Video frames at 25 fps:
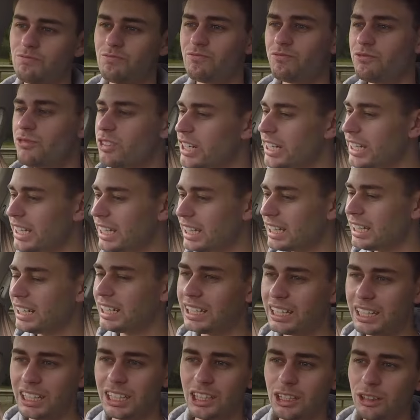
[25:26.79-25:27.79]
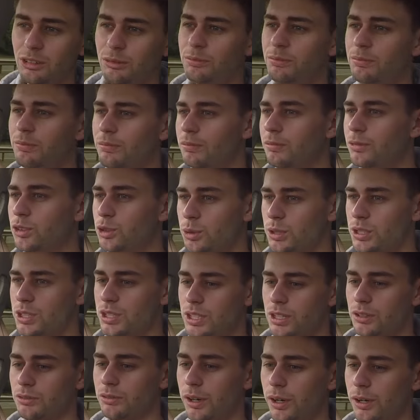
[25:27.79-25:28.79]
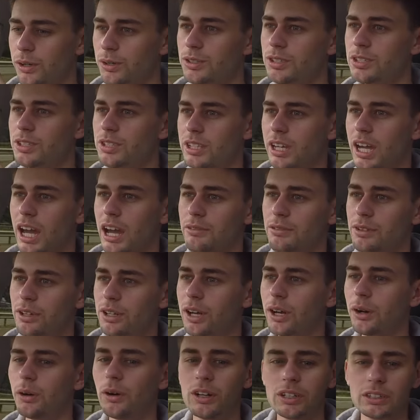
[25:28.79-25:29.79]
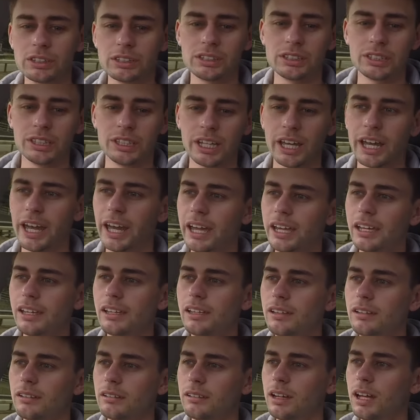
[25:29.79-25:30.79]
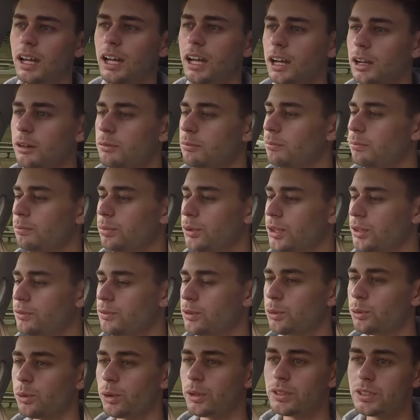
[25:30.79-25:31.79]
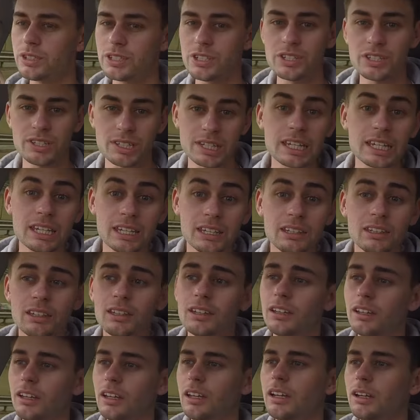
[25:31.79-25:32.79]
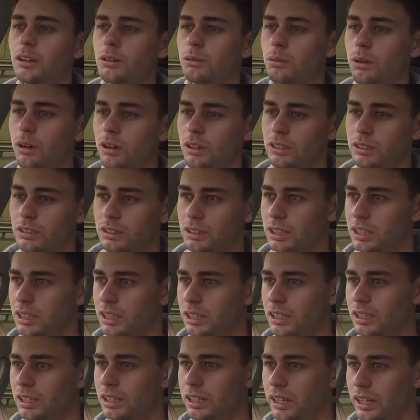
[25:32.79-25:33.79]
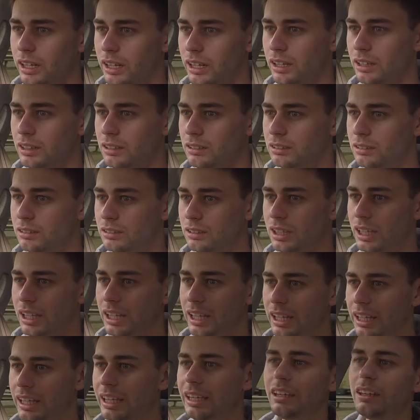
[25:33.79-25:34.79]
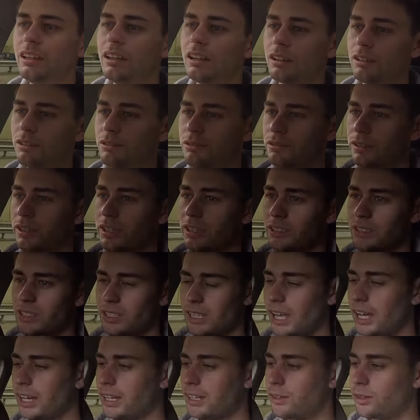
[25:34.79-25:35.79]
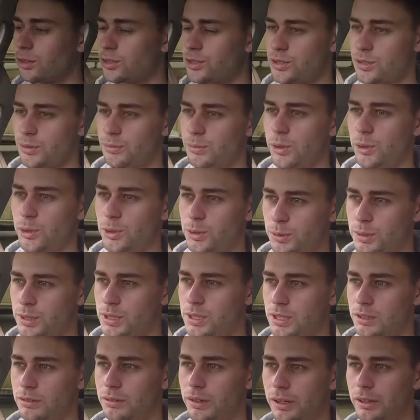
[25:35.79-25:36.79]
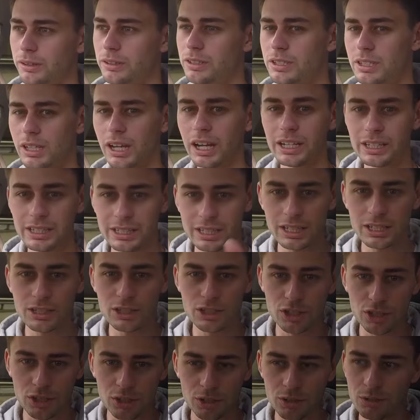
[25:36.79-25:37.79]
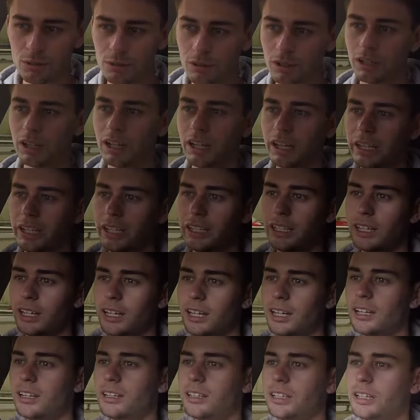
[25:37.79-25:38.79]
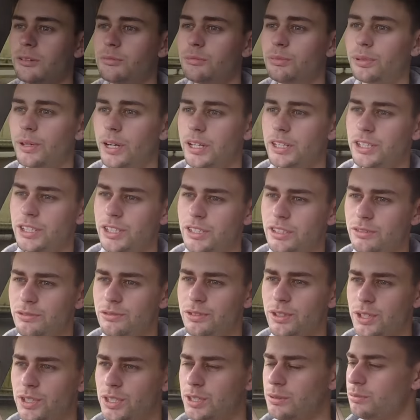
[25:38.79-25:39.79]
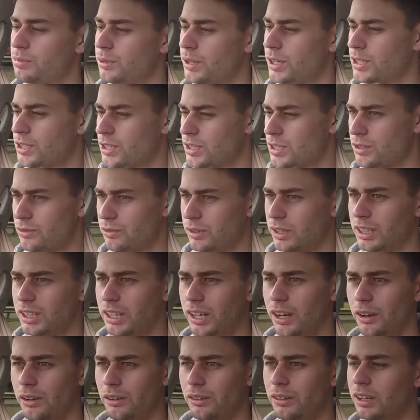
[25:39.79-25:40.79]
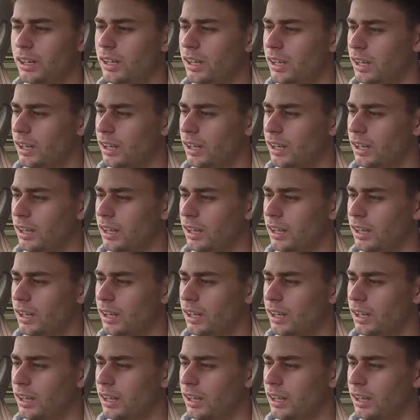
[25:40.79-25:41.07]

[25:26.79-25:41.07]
really twisty roads to have a go on today, but if you want to see what the E feels like on some more twisty roads, I did do a first impressions video